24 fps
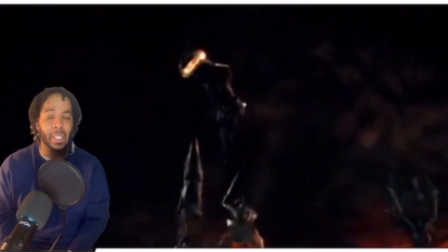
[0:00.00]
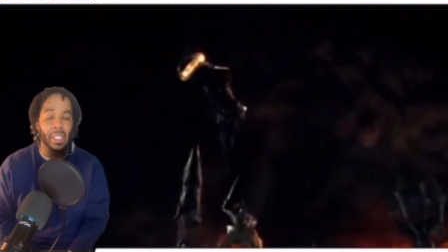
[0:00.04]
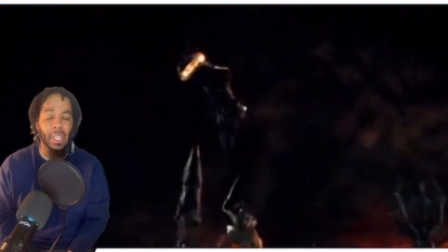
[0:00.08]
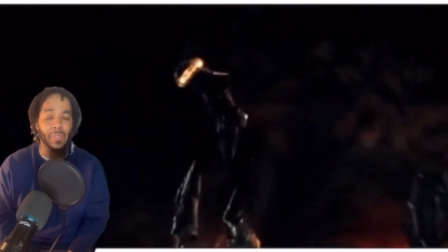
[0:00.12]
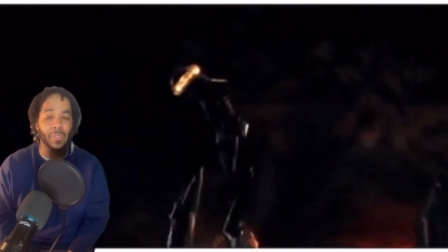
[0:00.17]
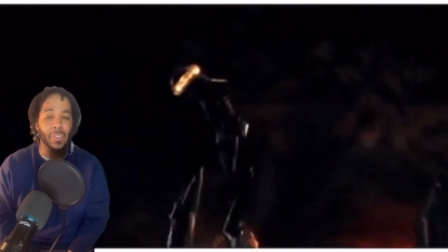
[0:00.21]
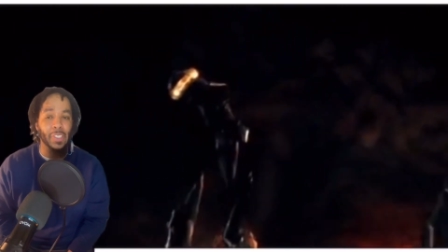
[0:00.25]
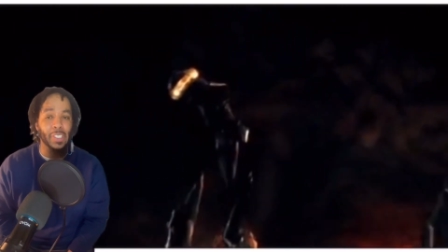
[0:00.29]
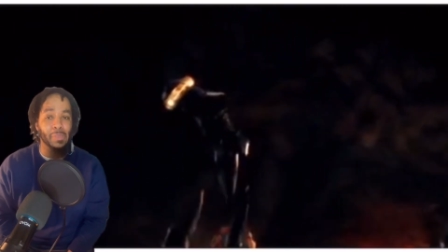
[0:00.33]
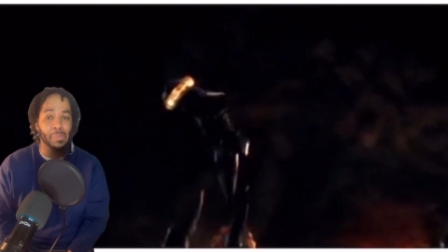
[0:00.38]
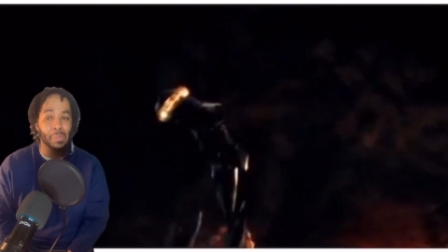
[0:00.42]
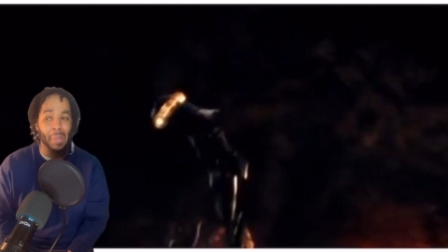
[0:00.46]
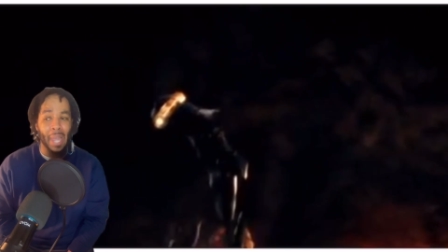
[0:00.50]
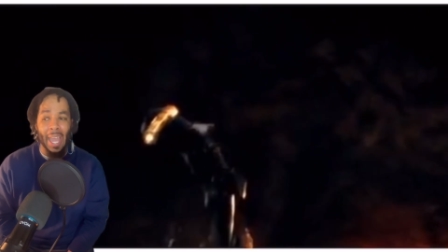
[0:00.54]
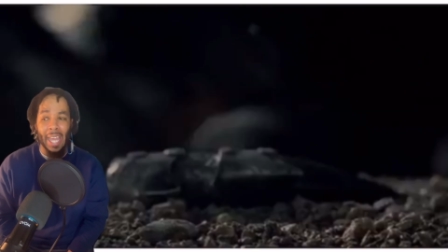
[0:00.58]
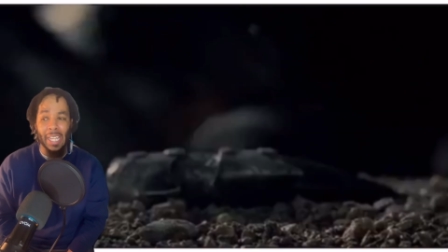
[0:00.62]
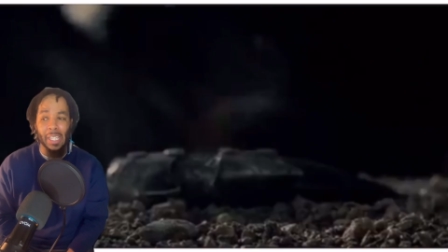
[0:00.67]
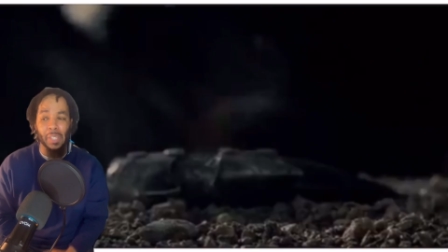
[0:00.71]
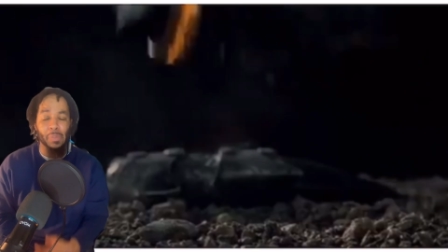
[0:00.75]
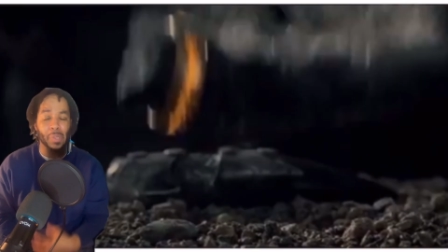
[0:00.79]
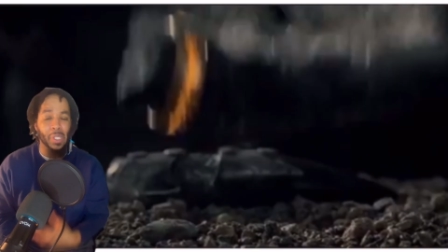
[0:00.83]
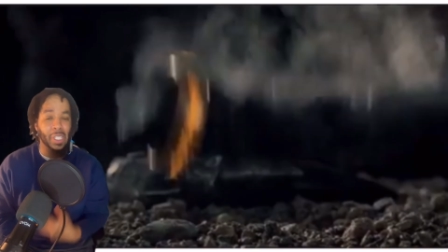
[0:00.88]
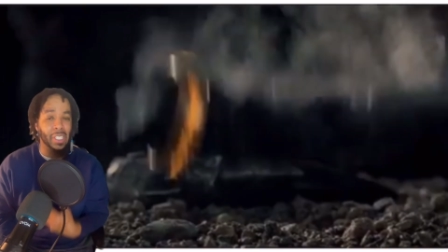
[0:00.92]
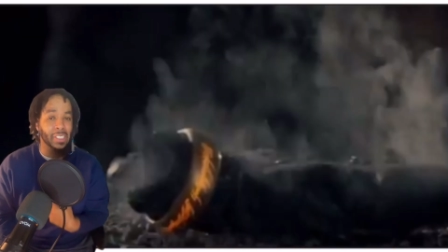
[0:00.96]
left his
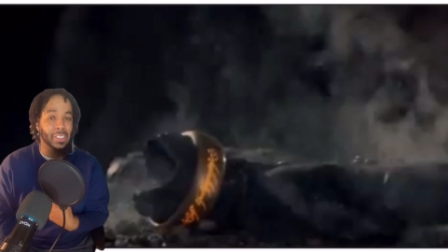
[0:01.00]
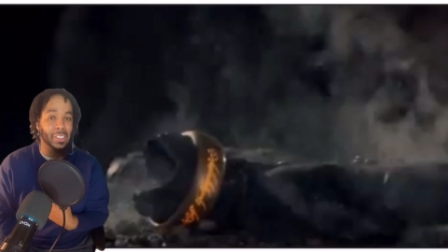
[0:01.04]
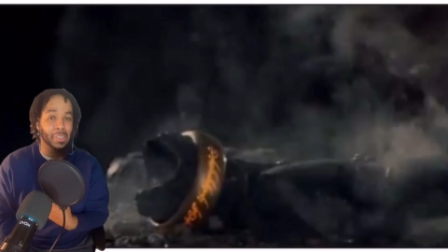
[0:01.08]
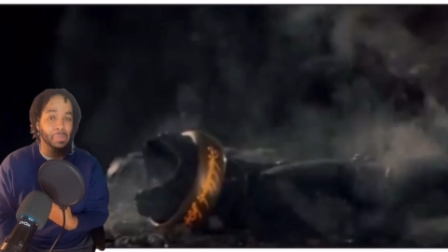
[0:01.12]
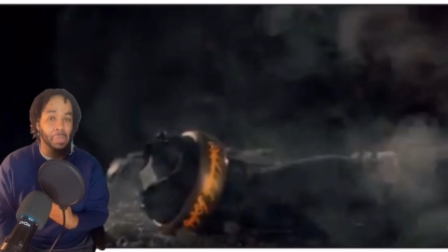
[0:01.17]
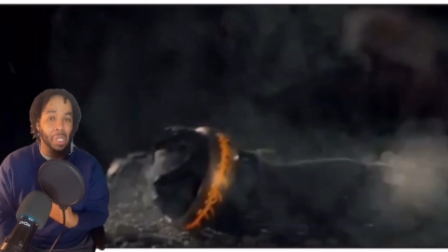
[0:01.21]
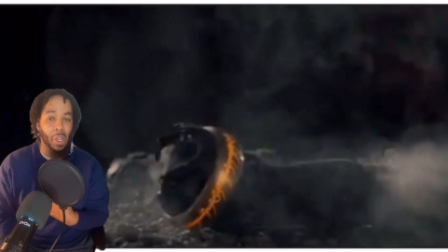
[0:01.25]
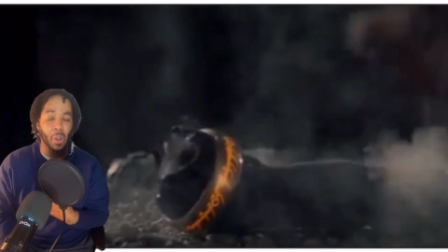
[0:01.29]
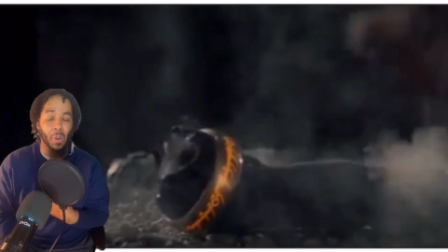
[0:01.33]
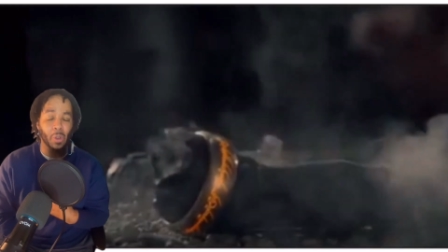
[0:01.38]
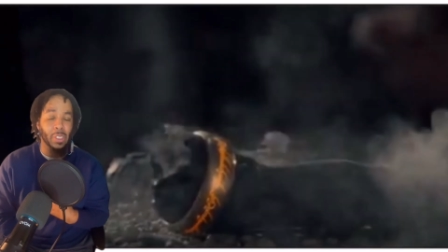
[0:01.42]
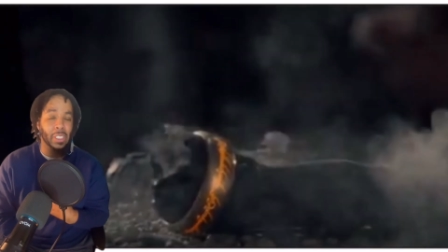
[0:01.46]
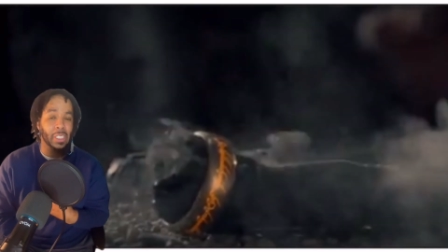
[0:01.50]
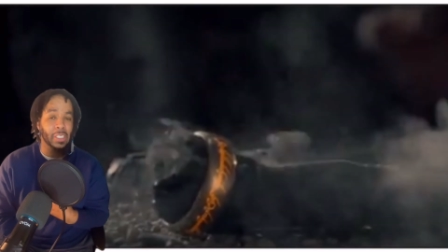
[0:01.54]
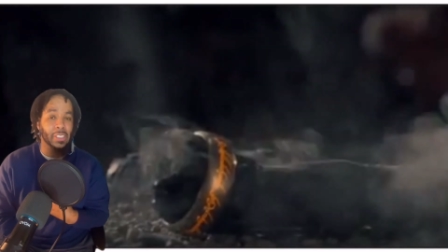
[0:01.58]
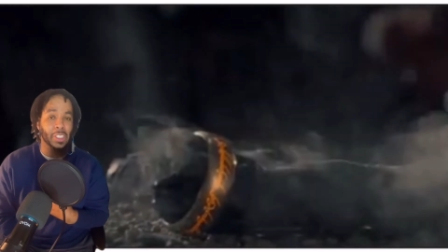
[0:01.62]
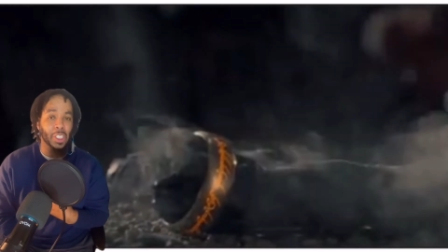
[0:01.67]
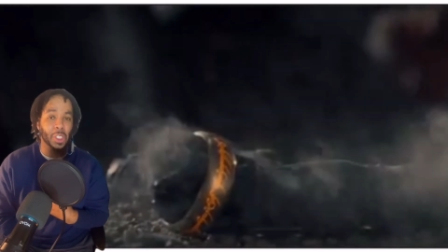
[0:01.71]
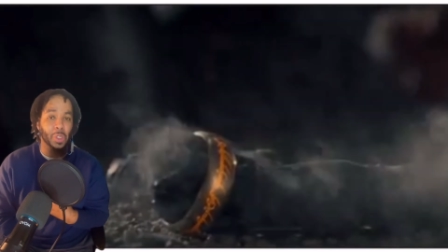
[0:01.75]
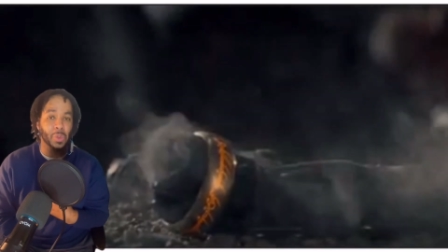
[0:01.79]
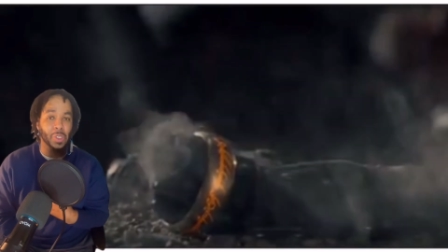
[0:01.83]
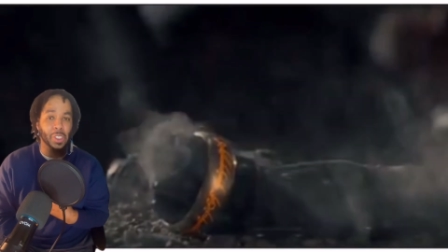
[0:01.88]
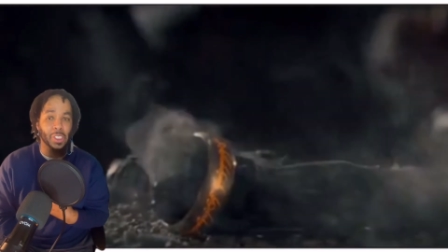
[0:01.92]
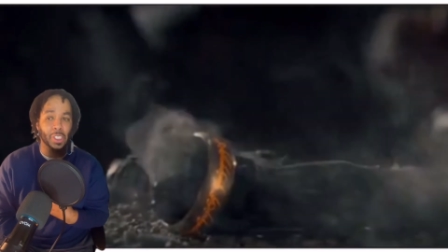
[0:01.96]
body because the blows he
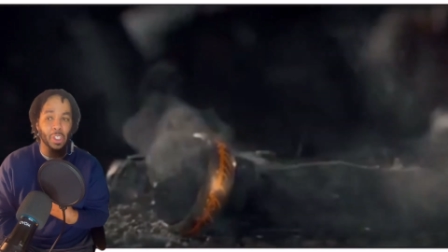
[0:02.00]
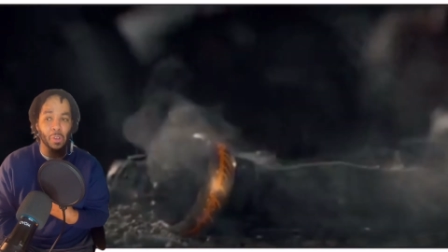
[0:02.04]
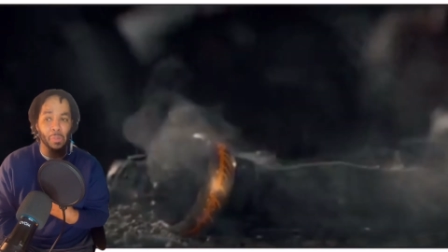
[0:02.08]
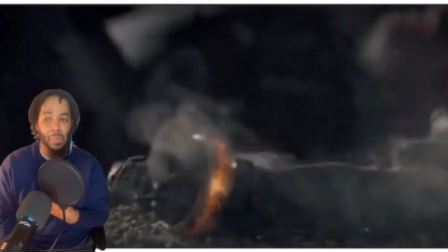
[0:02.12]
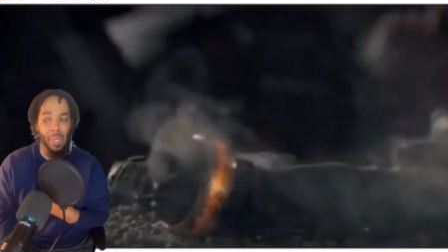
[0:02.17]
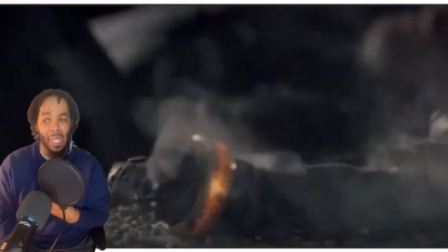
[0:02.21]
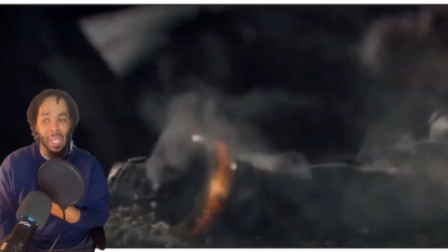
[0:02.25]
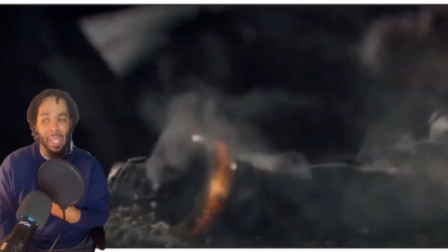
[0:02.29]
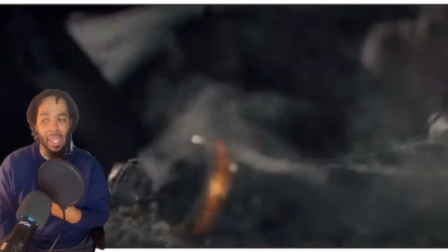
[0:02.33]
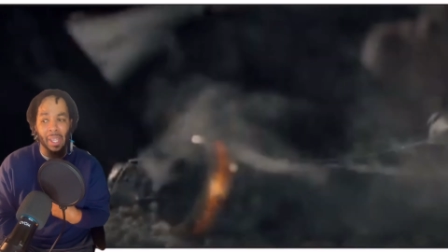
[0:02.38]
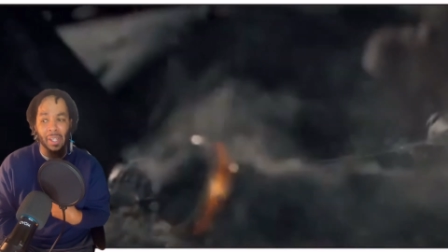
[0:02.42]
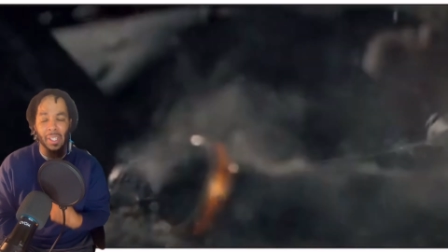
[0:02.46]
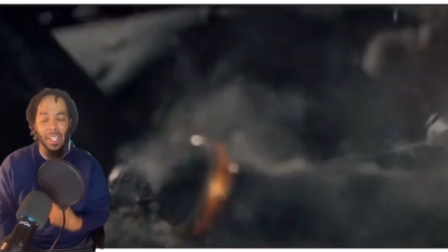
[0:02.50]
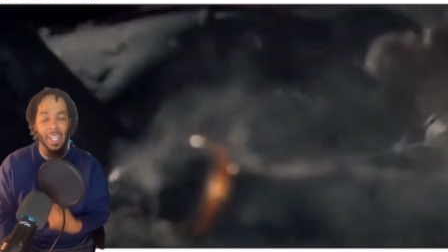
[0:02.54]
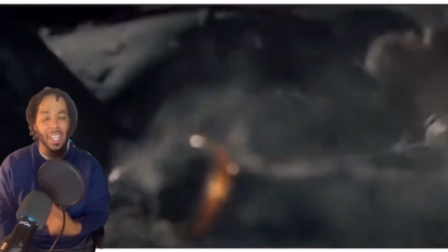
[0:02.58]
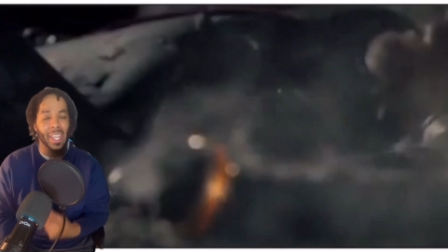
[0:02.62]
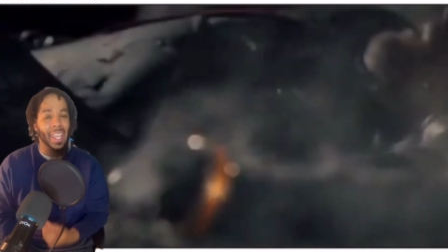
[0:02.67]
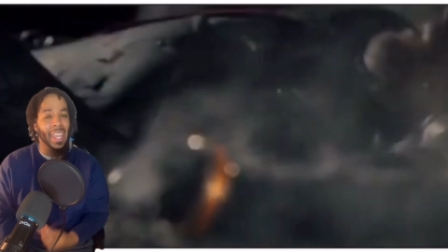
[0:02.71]
took were so bad.